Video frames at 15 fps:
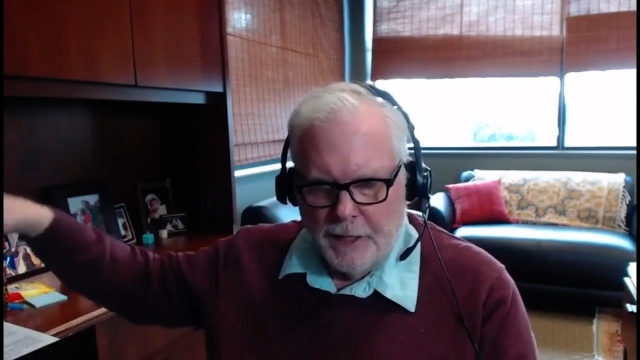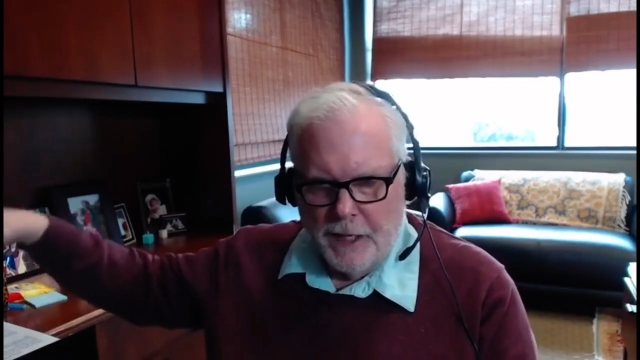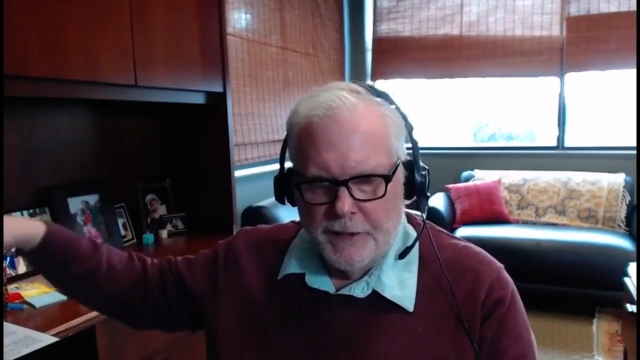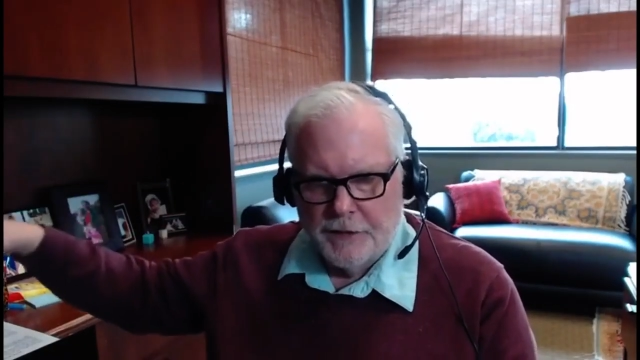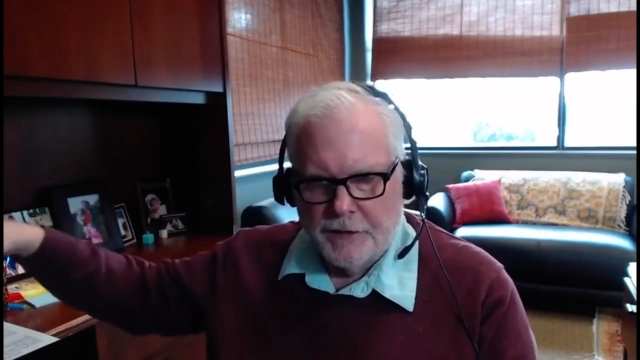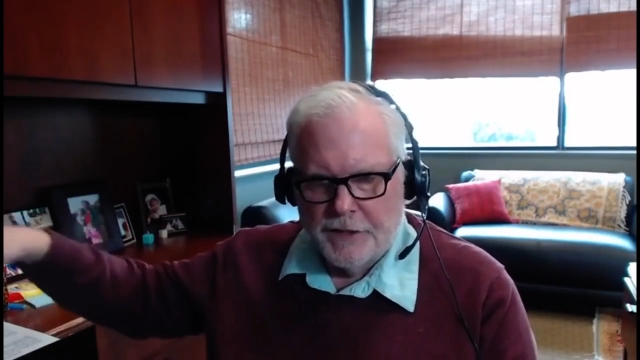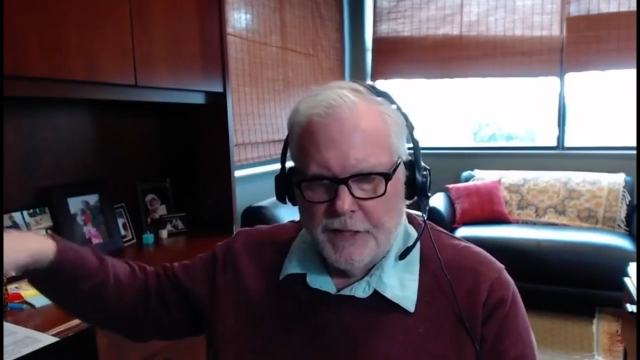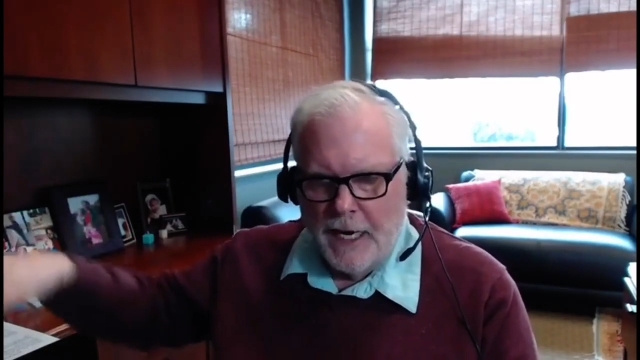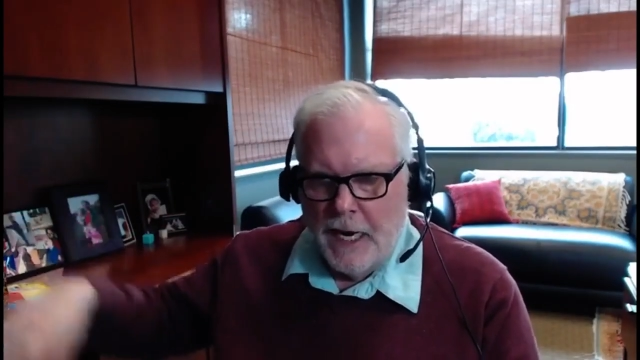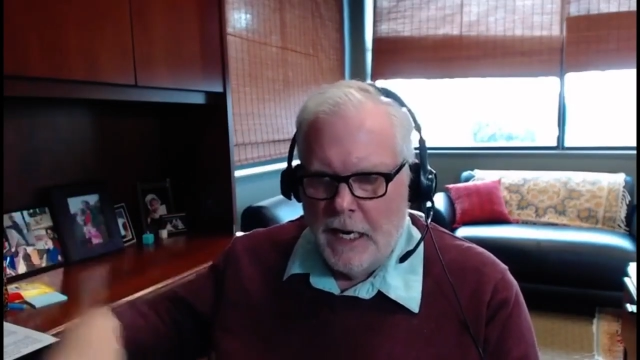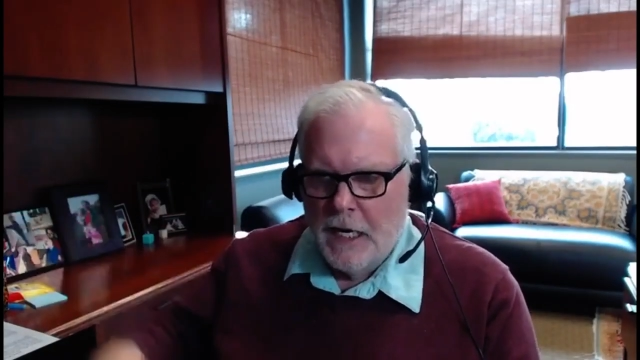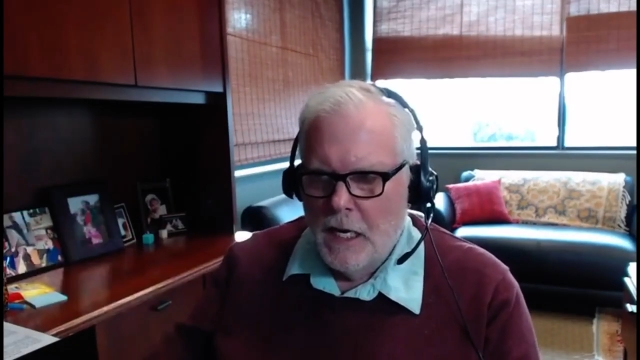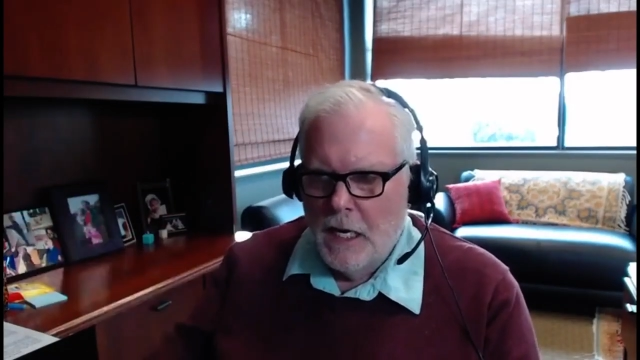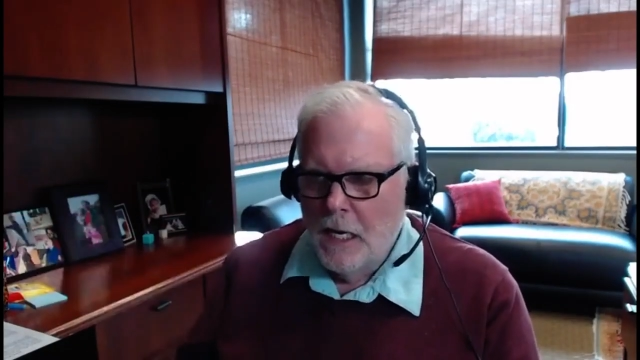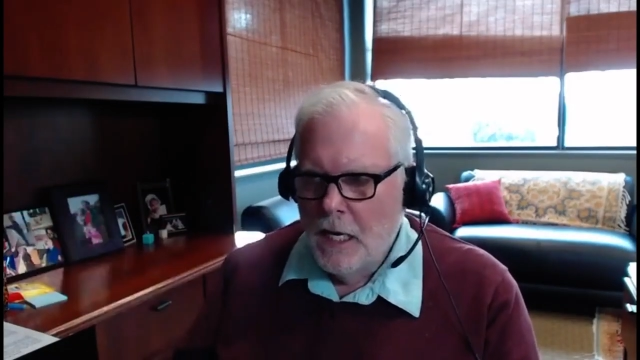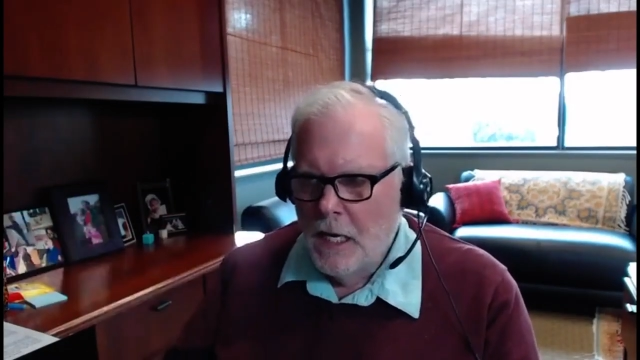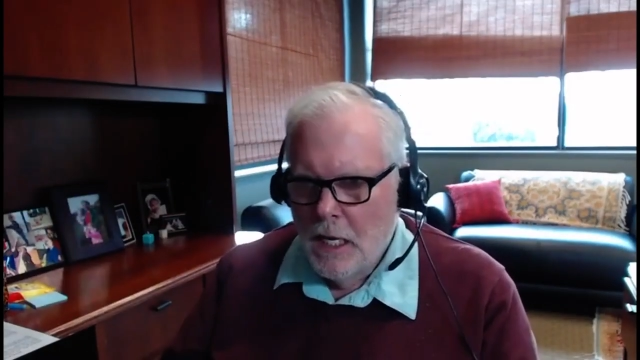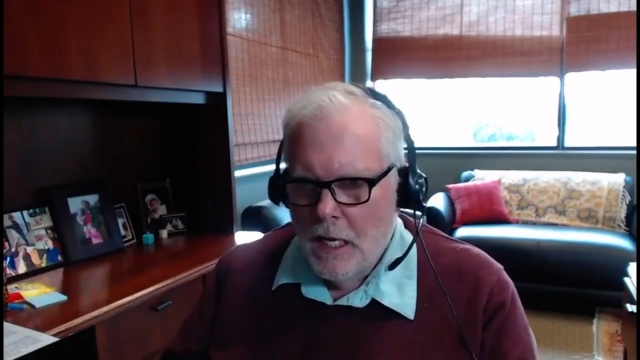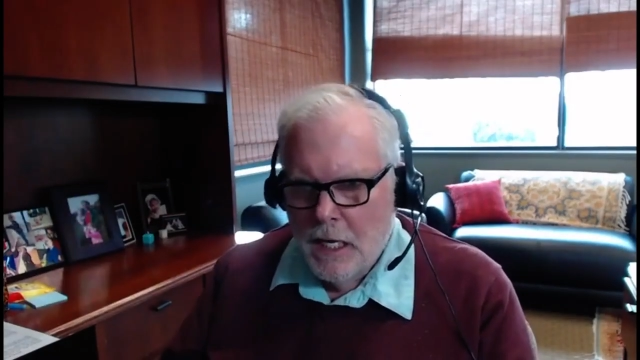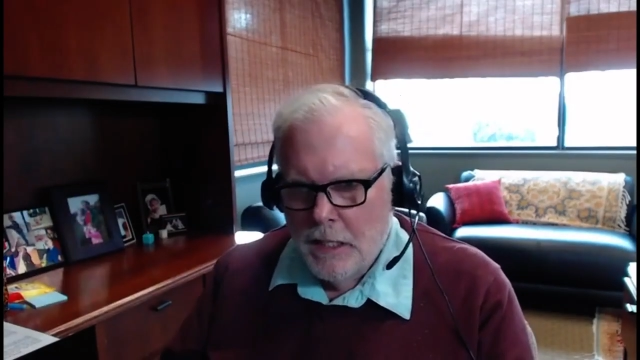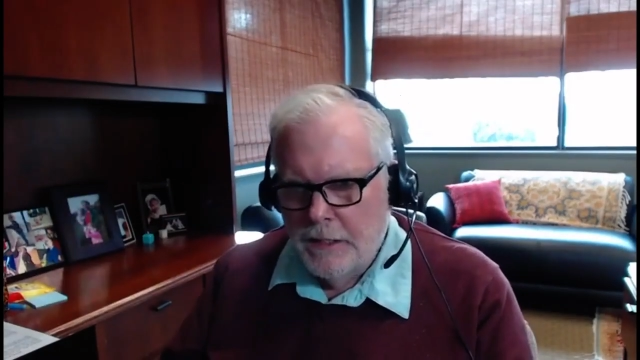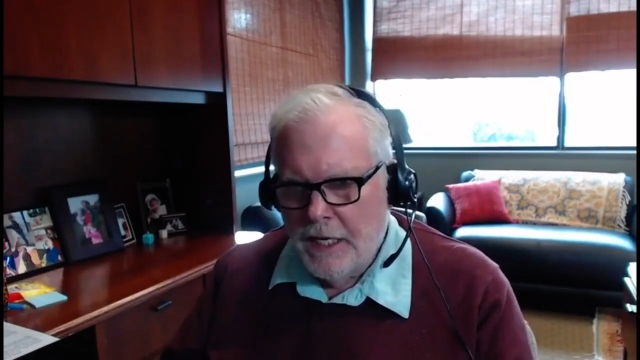other state,
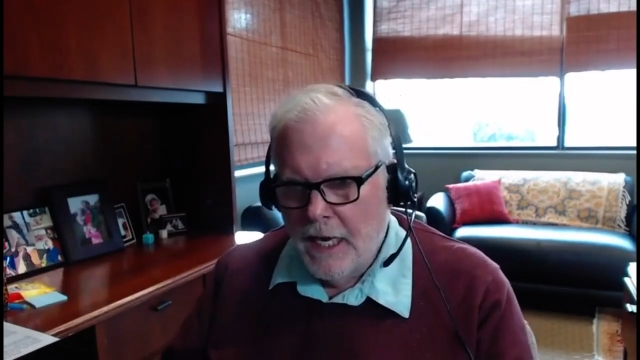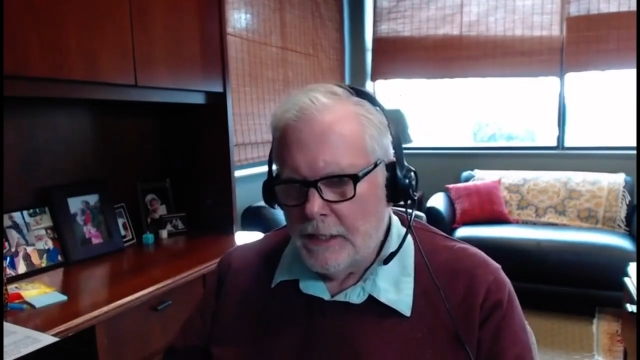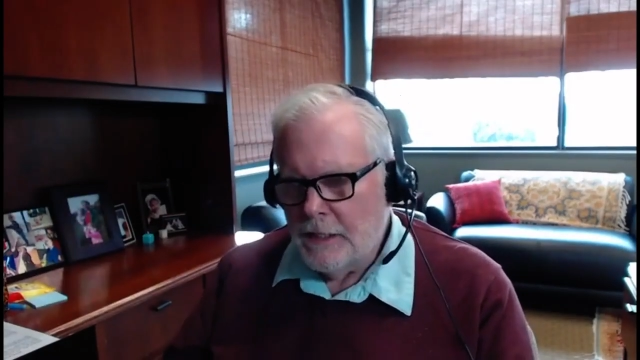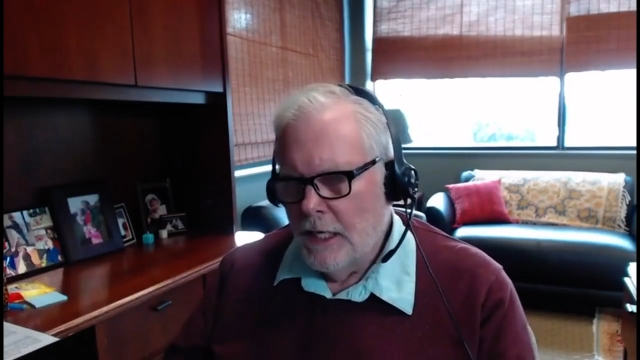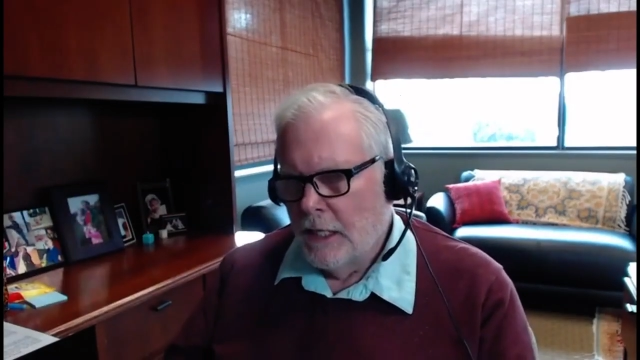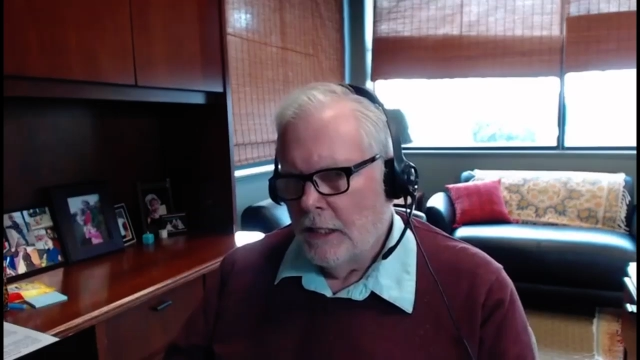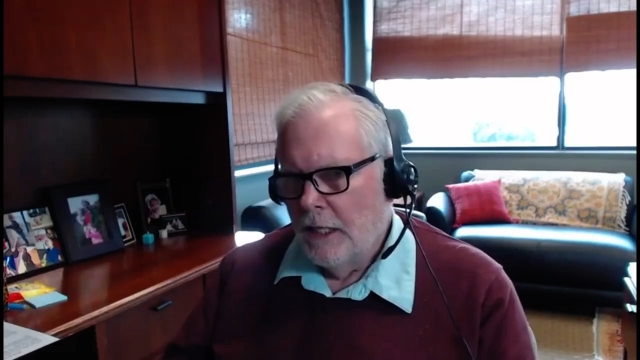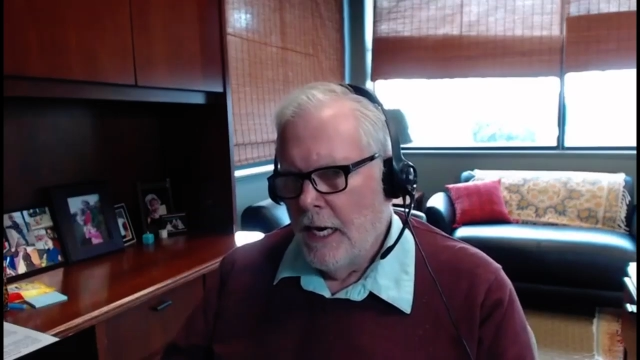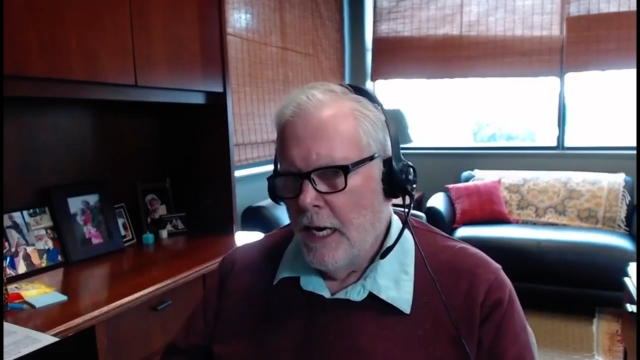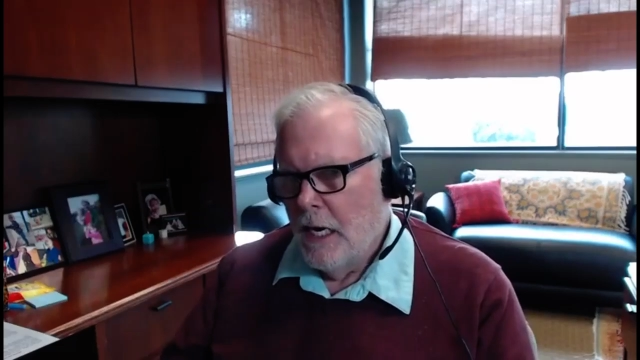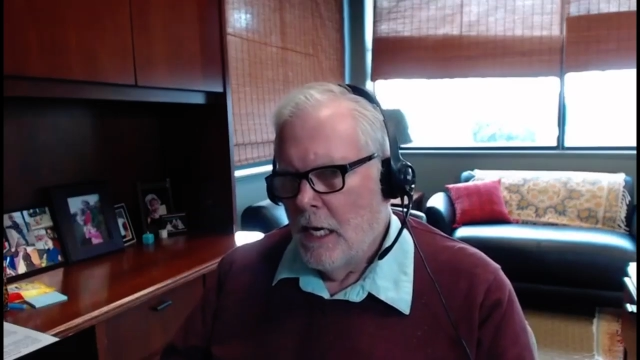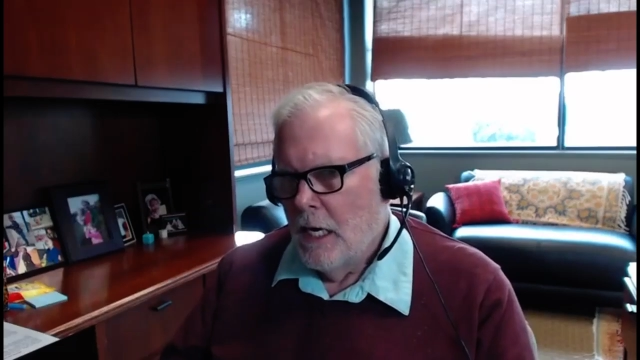technically,